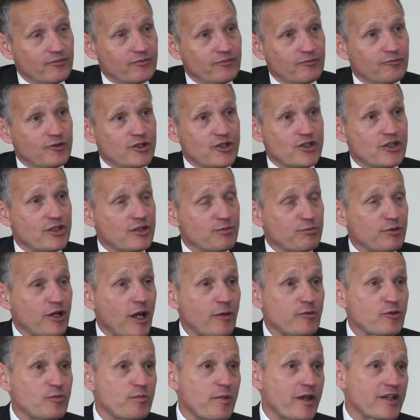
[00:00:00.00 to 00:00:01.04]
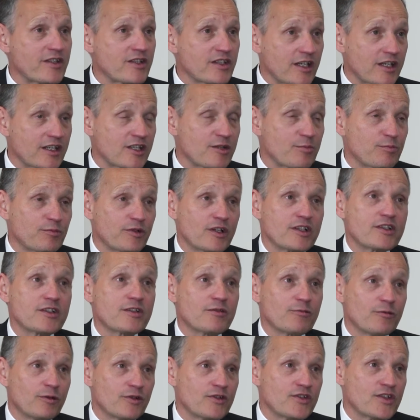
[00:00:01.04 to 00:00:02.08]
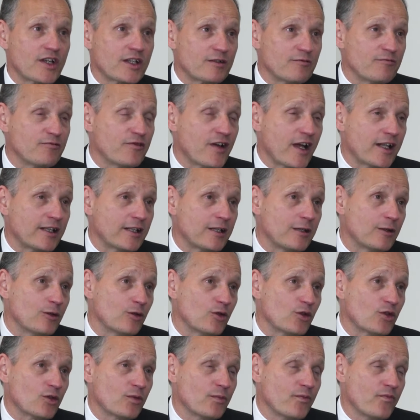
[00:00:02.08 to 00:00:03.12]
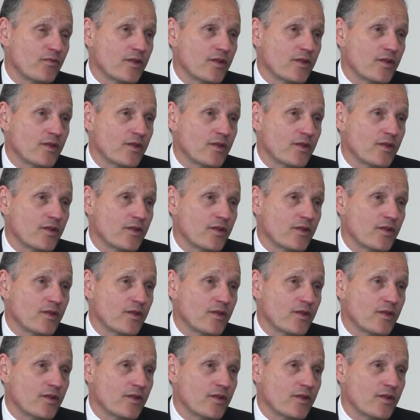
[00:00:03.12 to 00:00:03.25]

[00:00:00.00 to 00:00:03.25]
which is perhaps best expressed through a set of values.